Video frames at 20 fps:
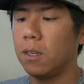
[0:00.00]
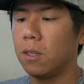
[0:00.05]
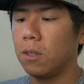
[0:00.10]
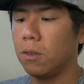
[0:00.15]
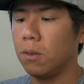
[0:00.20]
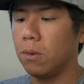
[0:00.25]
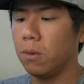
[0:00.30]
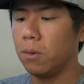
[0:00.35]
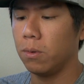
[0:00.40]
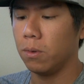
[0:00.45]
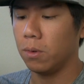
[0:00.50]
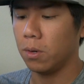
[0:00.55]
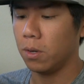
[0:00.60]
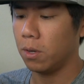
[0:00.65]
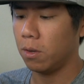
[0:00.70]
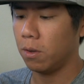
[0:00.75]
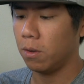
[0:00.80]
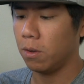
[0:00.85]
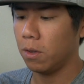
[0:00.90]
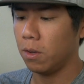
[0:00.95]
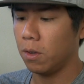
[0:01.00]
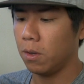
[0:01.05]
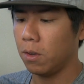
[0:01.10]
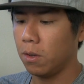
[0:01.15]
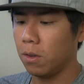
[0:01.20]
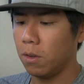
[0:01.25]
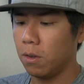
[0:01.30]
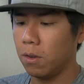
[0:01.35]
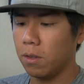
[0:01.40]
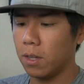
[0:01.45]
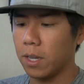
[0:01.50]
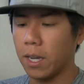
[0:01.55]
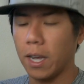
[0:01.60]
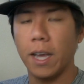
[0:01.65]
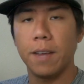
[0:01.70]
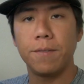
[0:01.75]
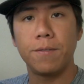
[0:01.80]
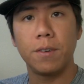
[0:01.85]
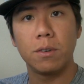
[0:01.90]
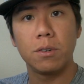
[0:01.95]
to like a
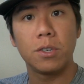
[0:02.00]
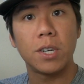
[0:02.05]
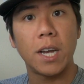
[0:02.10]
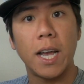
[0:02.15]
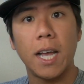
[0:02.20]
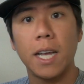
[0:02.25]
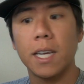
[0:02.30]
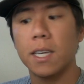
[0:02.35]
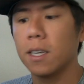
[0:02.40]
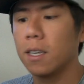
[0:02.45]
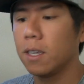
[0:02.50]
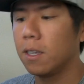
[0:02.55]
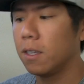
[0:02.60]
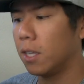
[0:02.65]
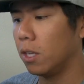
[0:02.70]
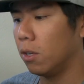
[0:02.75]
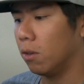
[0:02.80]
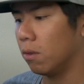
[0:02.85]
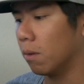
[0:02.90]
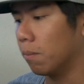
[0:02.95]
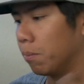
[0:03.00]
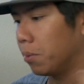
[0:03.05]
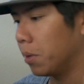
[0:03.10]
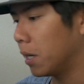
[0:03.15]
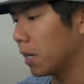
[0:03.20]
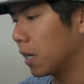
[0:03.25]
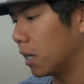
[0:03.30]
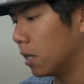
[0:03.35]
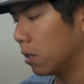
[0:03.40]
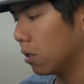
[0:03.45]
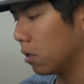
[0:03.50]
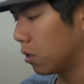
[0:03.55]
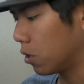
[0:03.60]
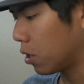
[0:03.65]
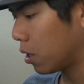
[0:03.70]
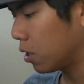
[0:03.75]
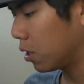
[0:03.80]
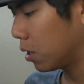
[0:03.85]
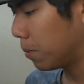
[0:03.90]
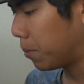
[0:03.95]
headphone jack that you can plug into the
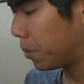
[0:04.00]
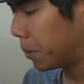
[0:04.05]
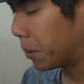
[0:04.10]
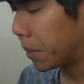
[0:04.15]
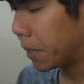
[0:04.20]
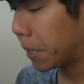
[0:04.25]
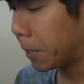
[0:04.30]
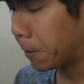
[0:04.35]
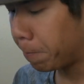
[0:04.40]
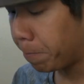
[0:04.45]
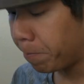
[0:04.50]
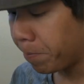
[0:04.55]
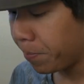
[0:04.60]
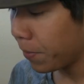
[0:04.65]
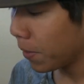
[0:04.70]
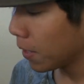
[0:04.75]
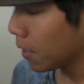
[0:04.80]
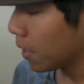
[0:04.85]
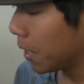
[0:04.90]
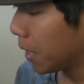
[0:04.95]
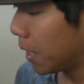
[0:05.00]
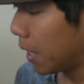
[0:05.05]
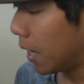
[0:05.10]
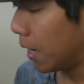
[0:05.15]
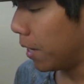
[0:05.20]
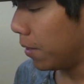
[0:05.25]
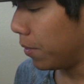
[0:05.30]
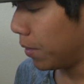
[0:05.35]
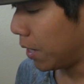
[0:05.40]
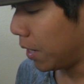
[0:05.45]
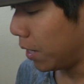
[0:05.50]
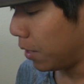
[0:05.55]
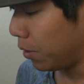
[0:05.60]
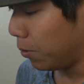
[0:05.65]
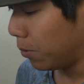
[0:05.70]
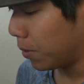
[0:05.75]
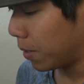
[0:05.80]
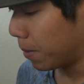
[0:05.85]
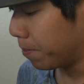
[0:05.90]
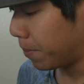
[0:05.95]
charging port, and then
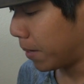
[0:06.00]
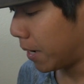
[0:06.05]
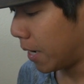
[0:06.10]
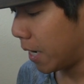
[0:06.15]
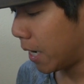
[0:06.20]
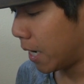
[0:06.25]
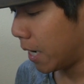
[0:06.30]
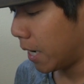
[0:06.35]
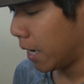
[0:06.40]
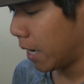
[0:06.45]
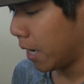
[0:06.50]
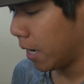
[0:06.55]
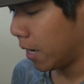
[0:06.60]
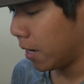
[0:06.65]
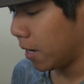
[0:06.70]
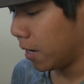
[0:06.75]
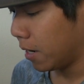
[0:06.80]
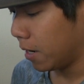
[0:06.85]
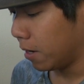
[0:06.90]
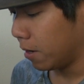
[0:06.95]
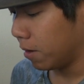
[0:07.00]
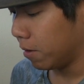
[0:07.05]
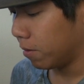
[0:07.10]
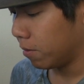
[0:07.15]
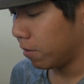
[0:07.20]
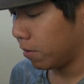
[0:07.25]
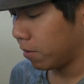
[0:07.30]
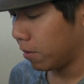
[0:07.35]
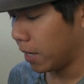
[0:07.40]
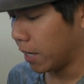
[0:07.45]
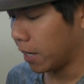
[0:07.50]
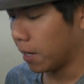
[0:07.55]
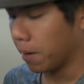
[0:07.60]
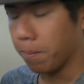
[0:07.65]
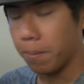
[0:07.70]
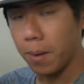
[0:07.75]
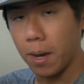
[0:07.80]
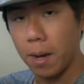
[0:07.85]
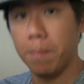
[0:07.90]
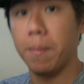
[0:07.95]
you can buy like
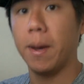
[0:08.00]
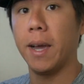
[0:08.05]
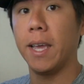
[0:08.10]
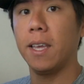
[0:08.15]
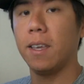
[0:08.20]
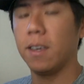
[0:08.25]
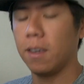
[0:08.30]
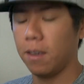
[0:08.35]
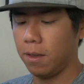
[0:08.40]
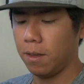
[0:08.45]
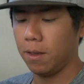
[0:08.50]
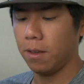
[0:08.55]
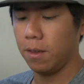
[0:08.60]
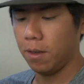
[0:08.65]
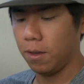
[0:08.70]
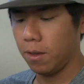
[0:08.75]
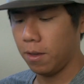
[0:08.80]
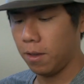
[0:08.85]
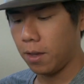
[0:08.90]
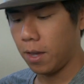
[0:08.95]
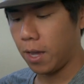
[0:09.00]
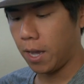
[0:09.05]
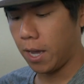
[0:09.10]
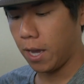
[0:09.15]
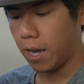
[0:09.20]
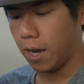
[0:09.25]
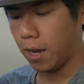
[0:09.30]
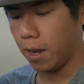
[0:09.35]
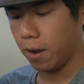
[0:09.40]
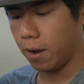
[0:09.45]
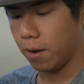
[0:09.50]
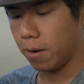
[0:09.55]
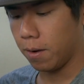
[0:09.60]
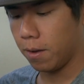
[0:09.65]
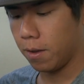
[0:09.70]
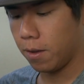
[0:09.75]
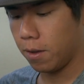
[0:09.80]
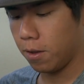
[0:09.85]
a mic, and